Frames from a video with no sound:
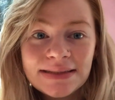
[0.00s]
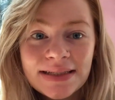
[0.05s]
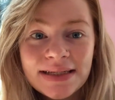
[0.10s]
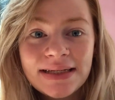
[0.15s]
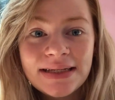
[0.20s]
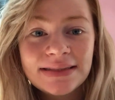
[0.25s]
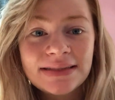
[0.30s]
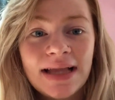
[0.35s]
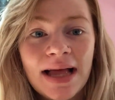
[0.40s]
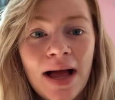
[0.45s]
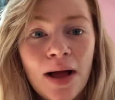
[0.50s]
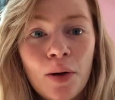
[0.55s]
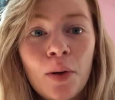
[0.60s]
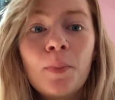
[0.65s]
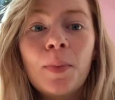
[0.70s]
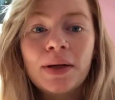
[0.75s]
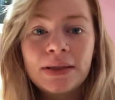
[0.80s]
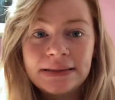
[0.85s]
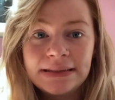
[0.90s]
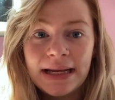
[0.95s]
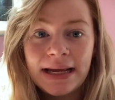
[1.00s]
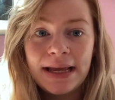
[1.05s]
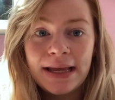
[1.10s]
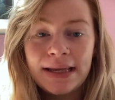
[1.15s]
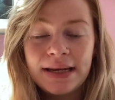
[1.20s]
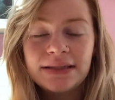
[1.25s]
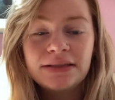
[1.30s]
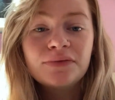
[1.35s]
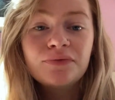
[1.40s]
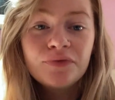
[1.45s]
It is now
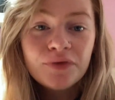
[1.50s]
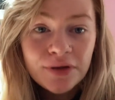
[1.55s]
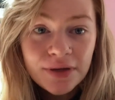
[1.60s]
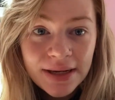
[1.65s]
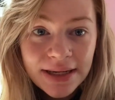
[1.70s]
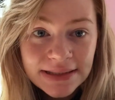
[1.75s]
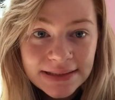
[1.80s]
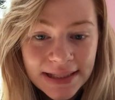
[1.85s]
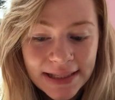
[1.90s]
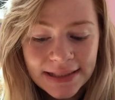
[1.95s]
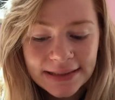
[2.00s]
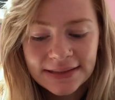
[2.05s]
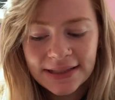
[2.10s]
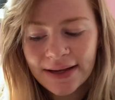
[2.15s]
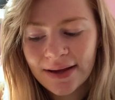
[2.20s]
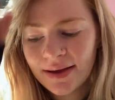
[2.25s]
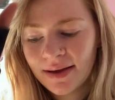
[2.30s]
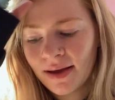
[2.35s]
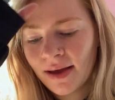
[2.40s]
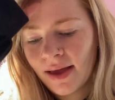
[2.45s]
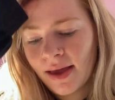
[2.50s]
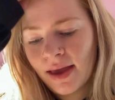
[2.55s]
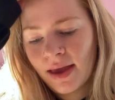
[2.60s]
Monday. It is a few days later.